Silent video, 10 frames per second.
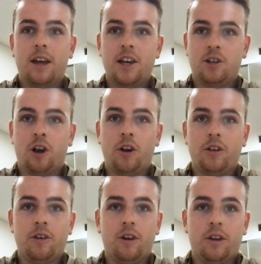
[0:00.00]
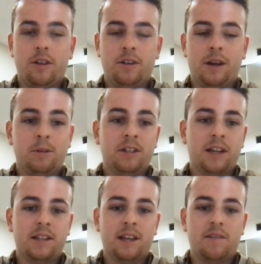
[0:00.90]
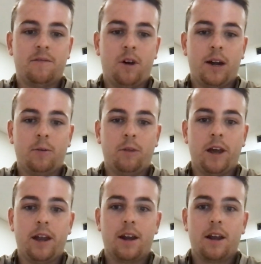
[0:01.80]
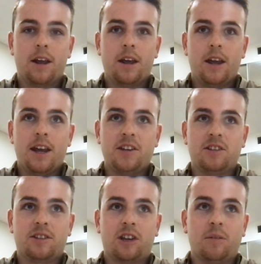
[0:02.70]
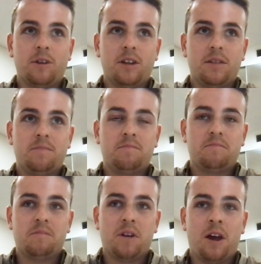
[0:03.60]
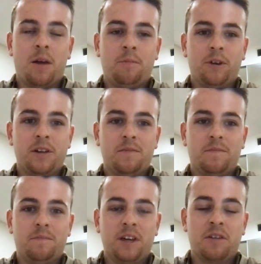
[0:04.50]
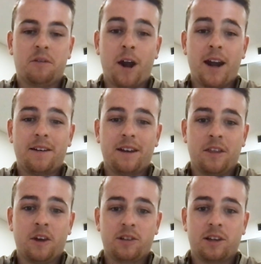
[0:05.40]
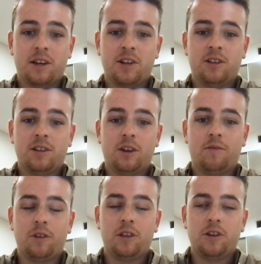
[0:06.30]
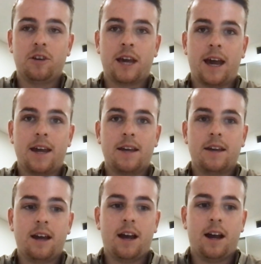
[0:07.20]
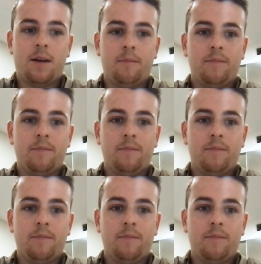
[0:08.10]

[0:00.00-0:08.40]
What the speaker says: he showed in the WTC final that he's going to be a pretty big threat in those conditions over in the UK.